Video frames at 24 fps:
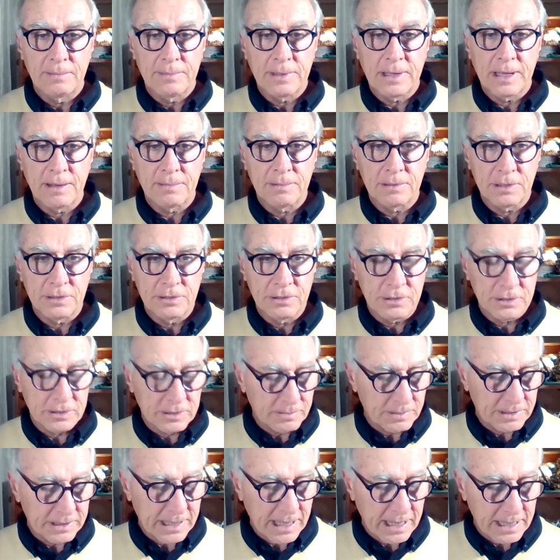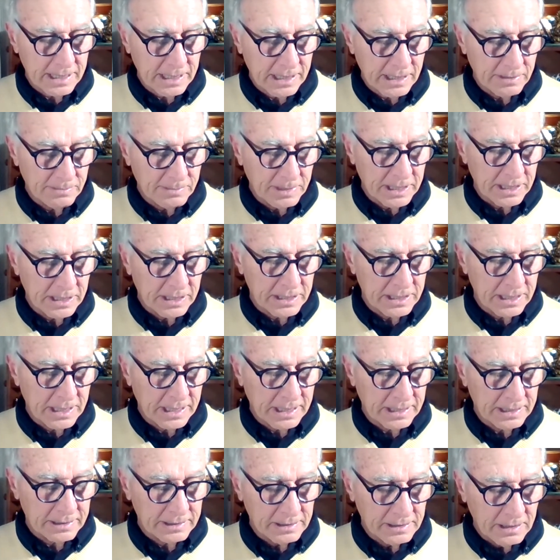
be able to do some study and meditate.